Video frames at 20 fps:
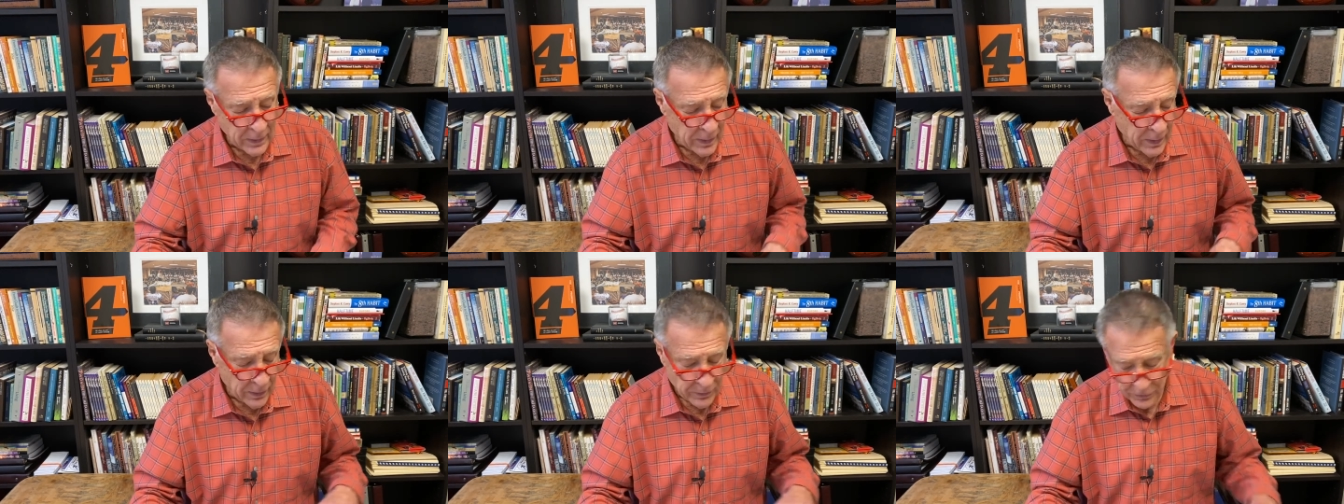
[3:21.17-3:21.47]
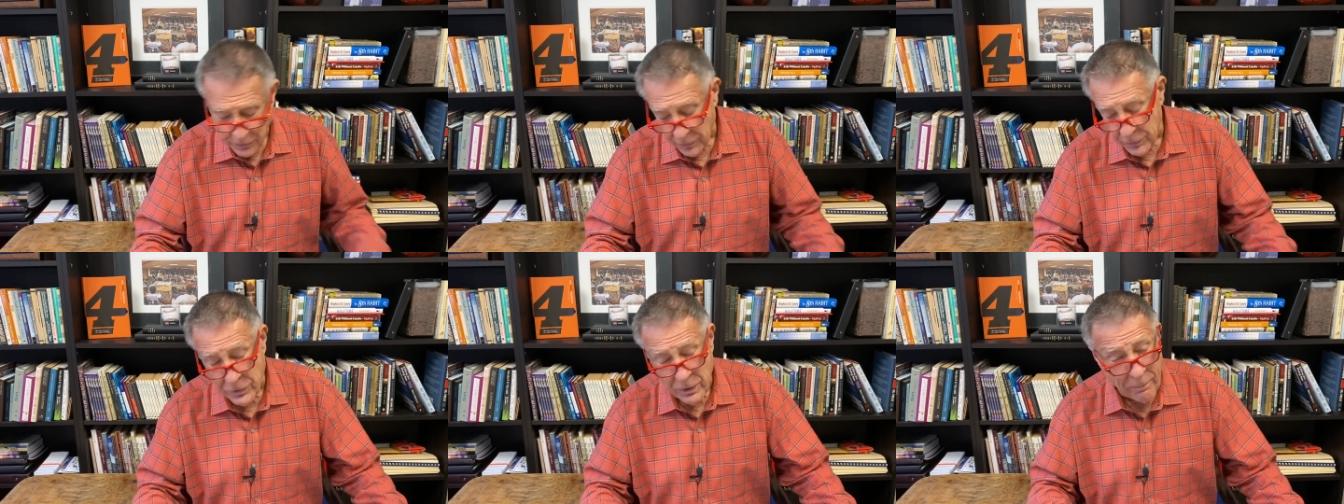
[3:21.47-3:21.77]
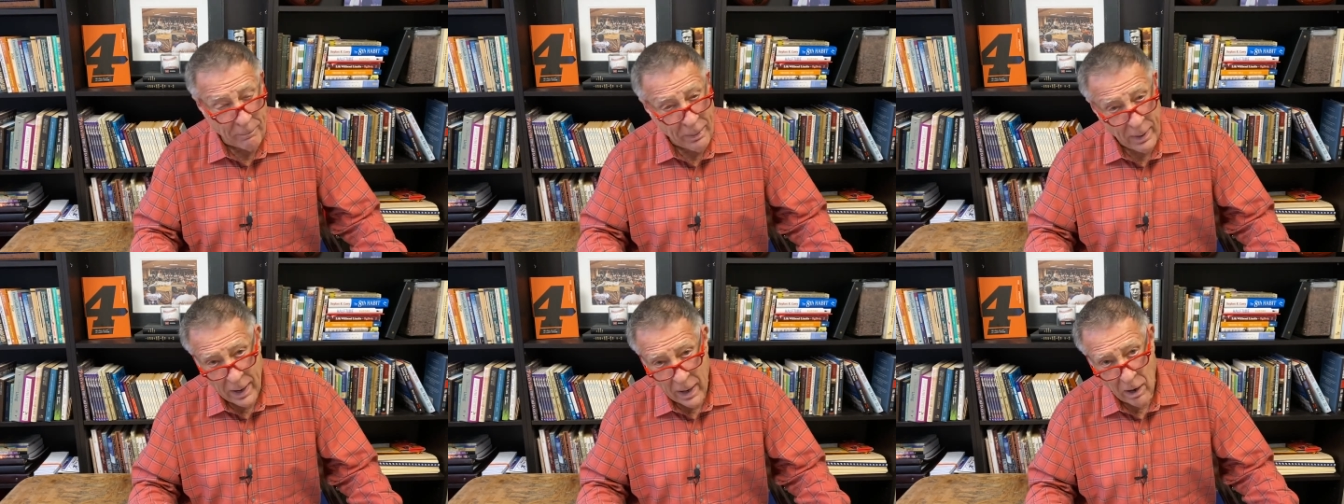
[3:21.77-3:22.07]
So there's a
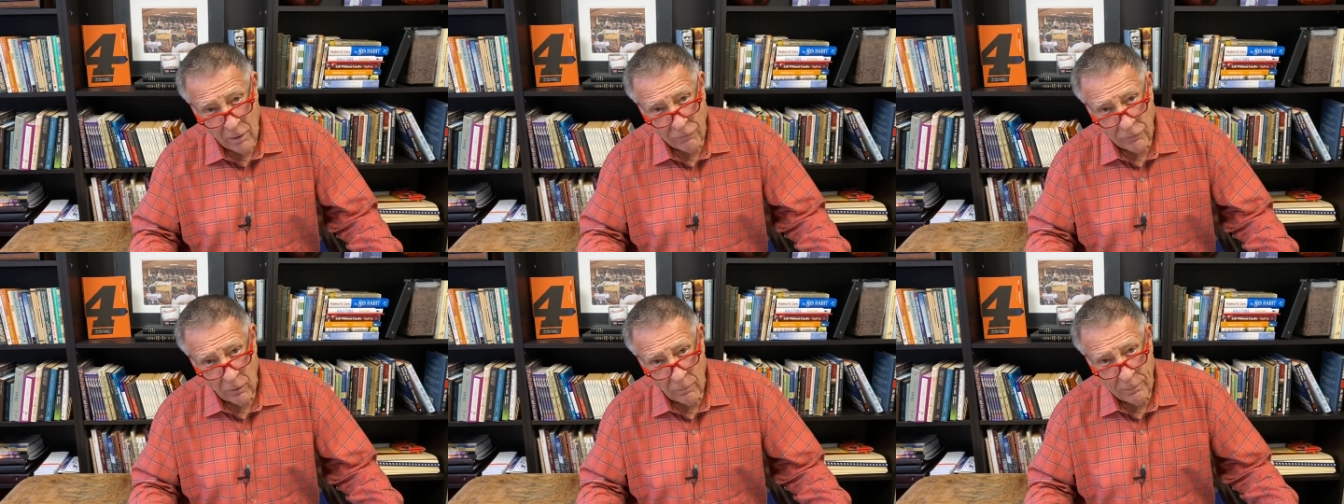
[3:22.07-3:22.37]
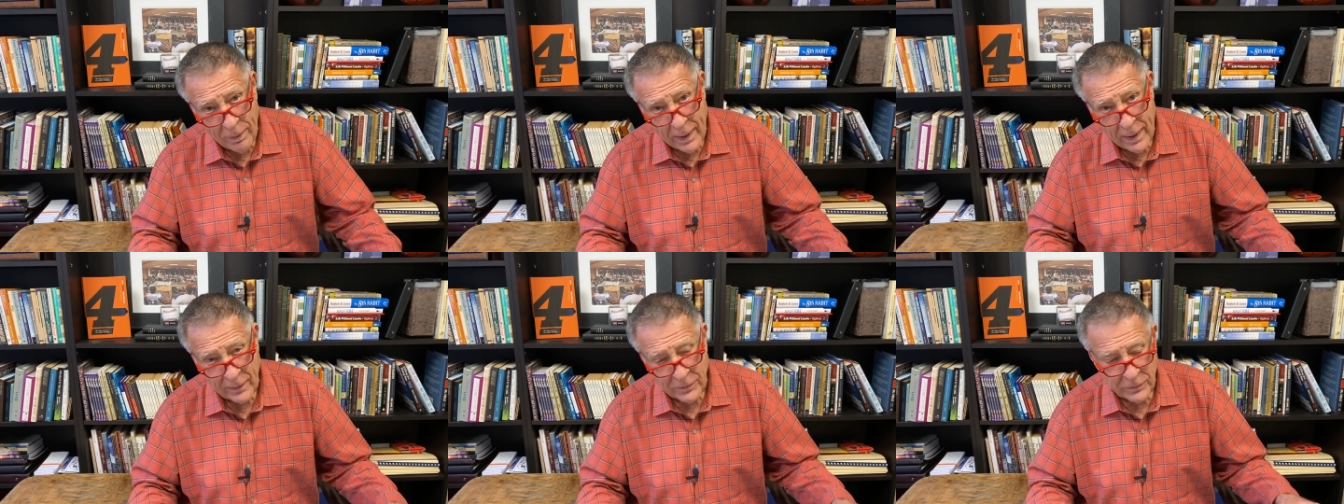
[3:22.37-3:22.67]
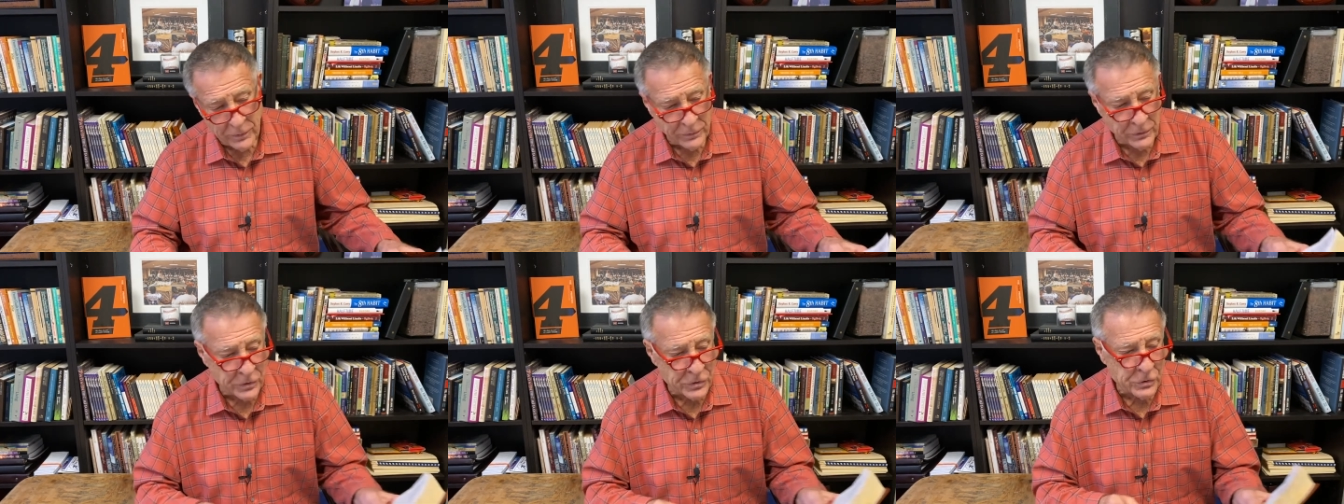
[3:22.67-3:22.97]
powerful
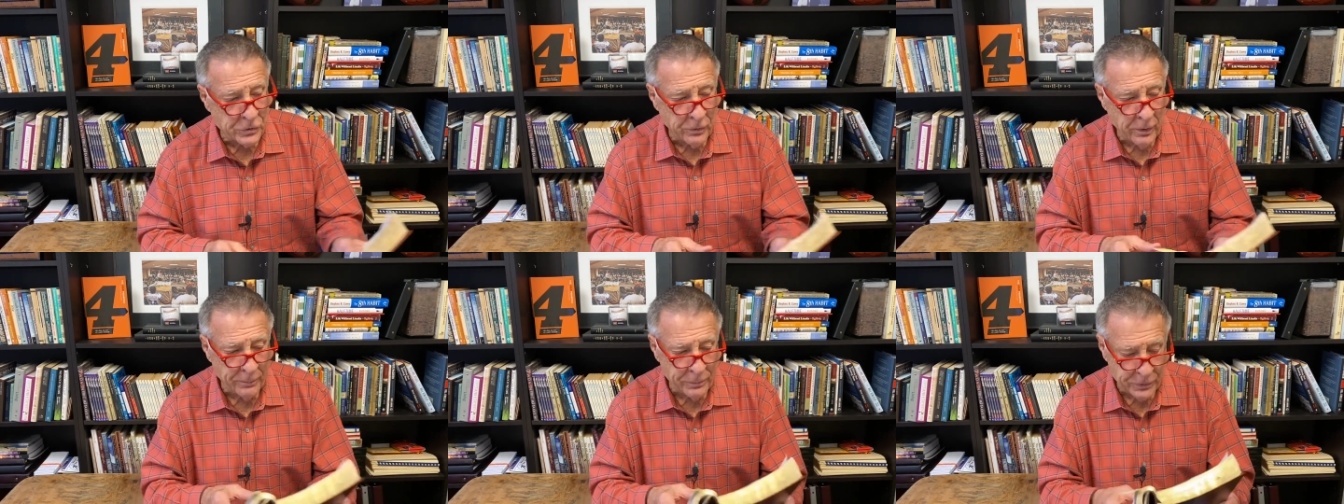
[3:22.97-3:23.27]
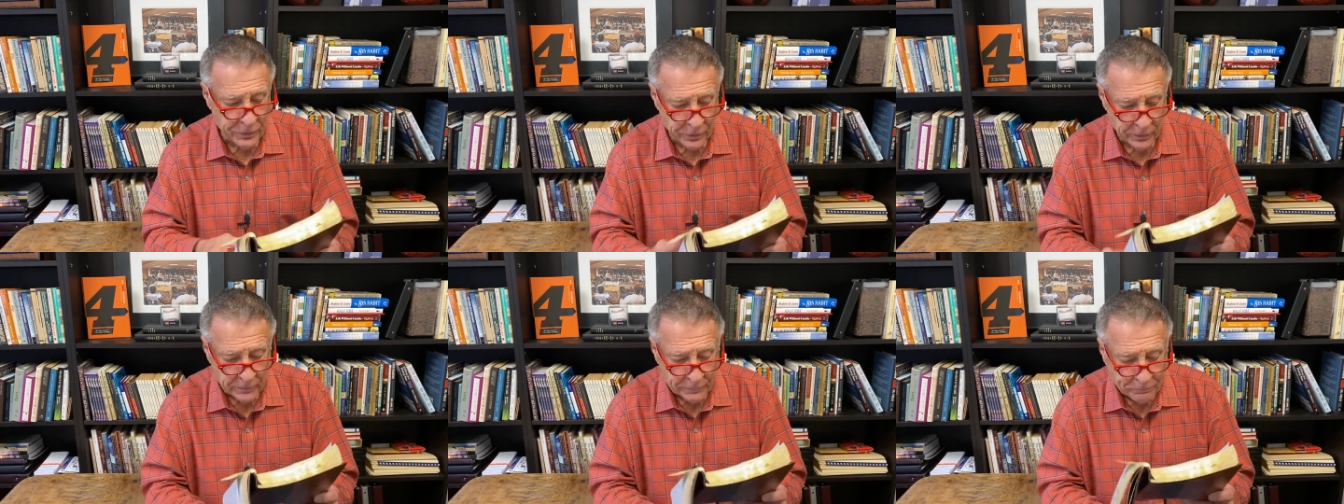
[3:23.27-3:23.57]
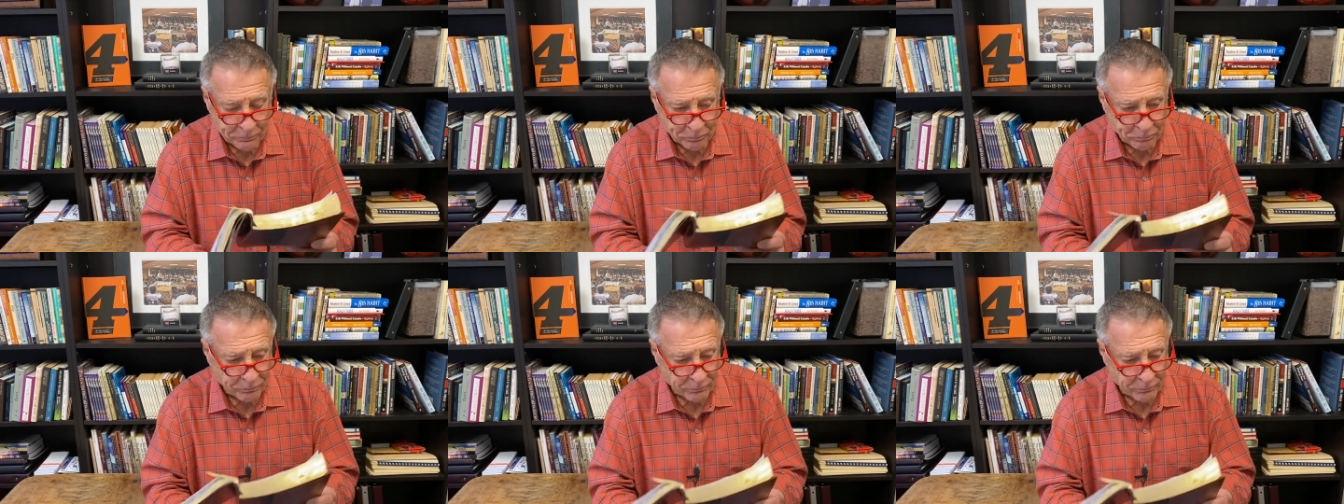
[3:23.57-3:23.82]
passage of scripture